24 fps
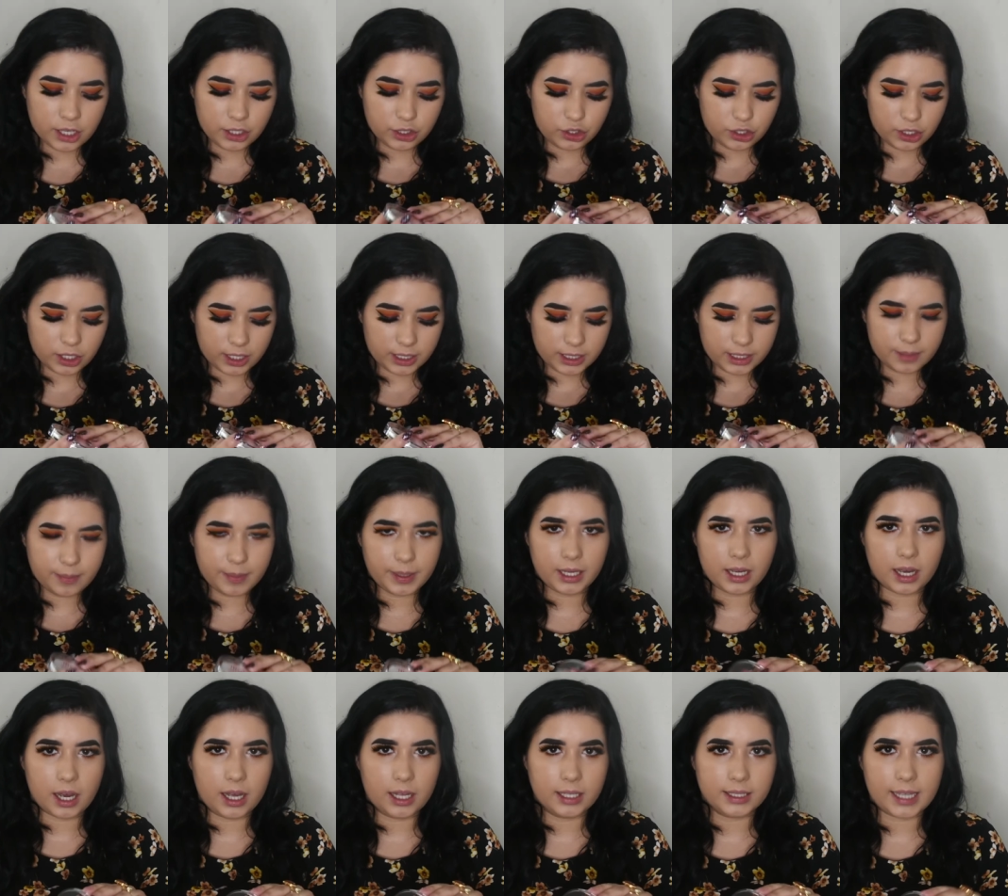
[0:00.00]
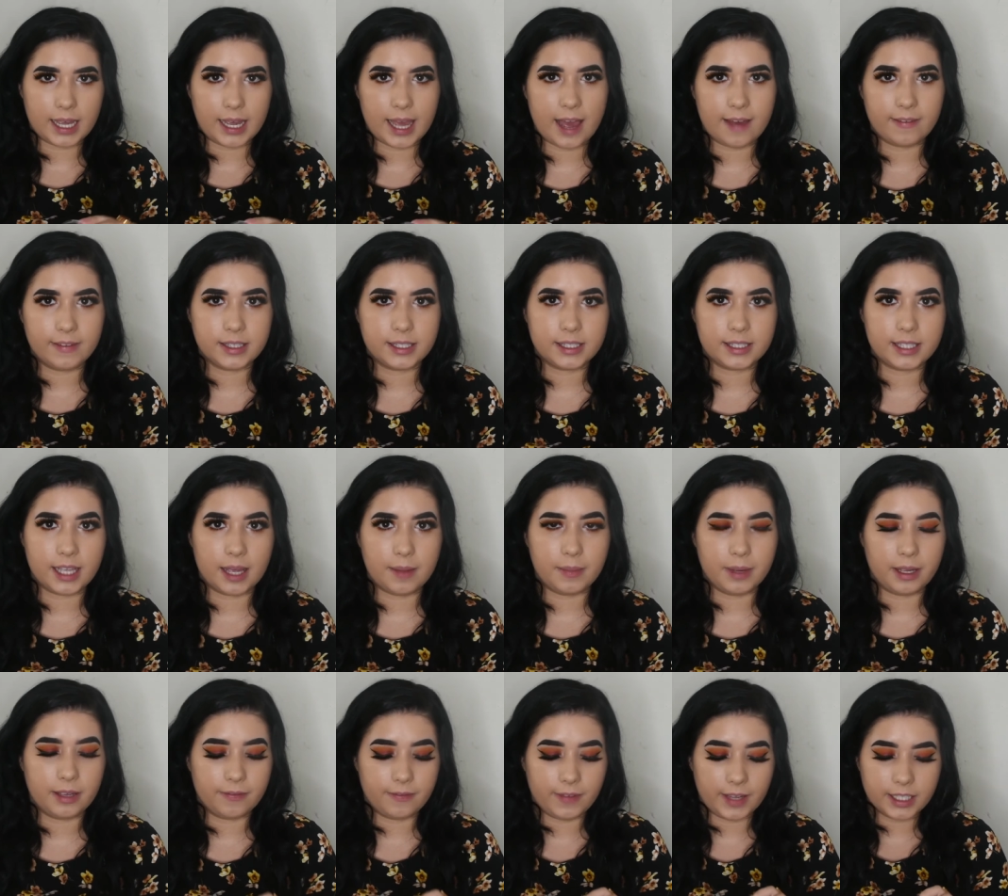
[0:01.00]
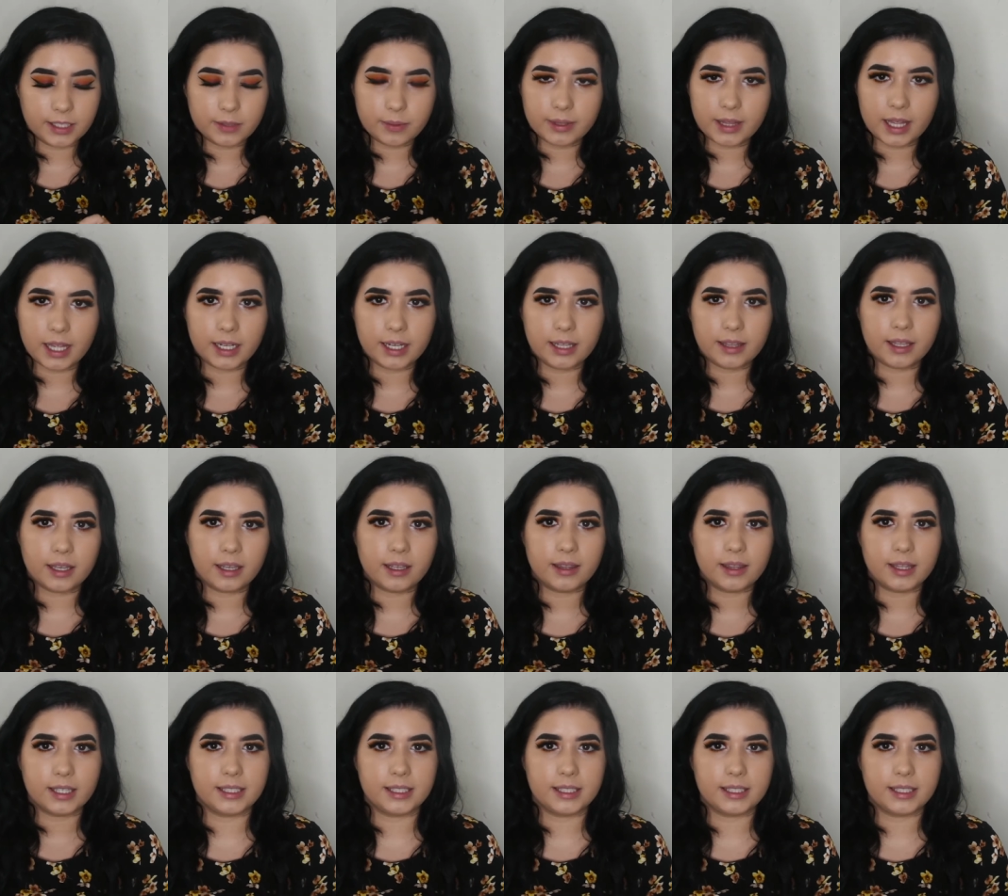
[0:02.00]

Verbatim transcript: just because I haven't set my face with anything.